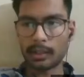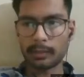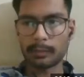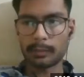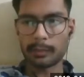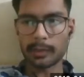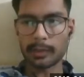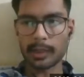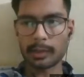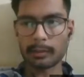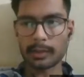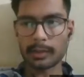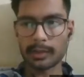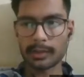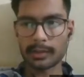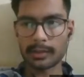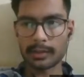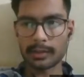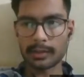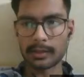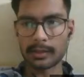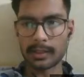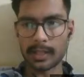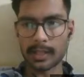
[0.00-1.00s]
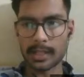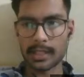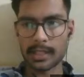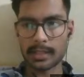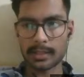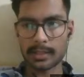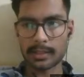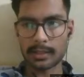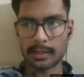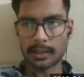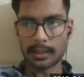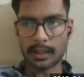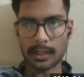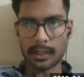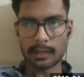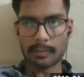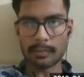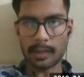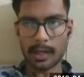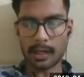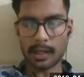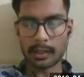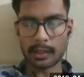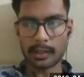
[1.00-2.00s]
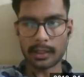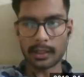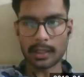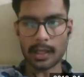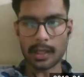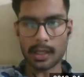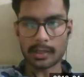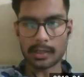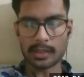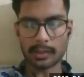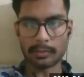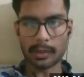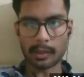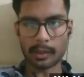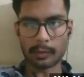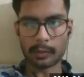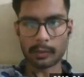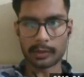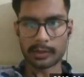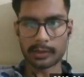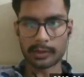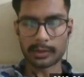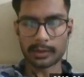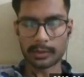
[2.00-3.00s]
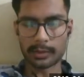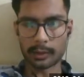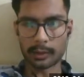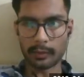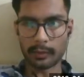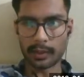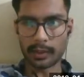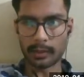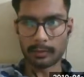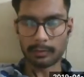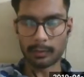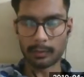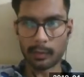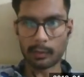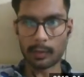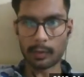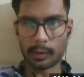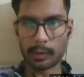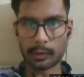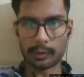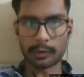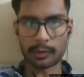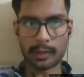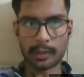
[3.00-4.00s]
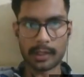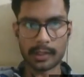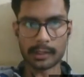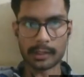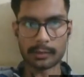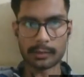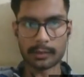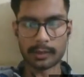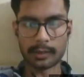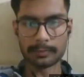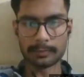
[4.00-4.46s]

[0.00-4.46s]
pretty much did answer my question. So we can move on to the next one.